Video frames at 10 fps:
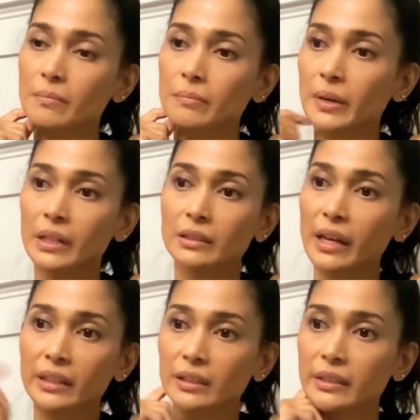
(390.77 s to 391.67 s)
but I
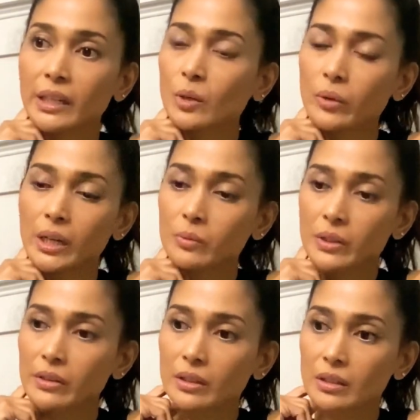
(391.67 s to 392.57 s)
can get away
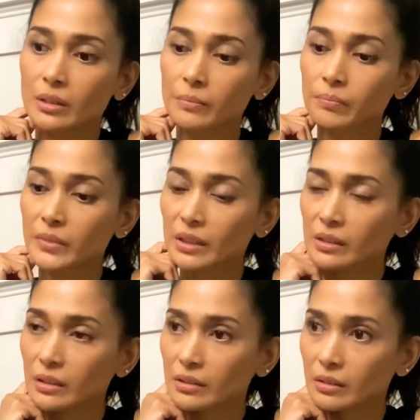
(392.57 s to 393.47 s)
with
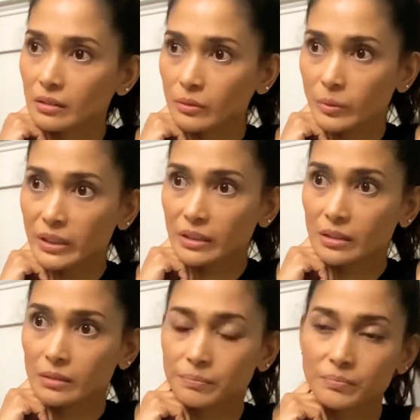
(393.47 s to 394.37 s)
a